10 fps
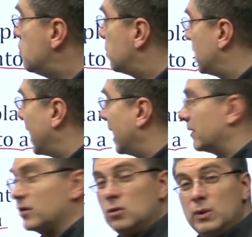
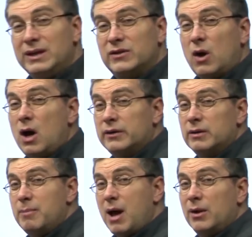plant. We talked
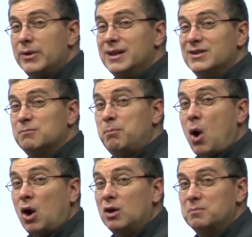about this
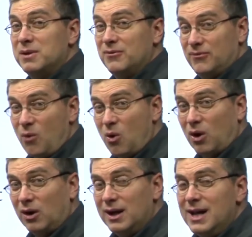part
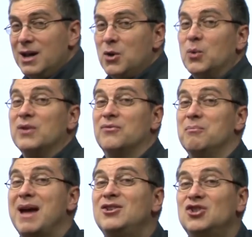before. We've
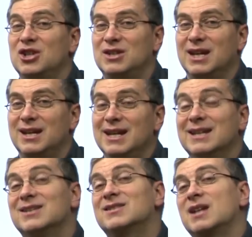mentioned it
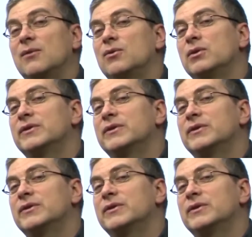several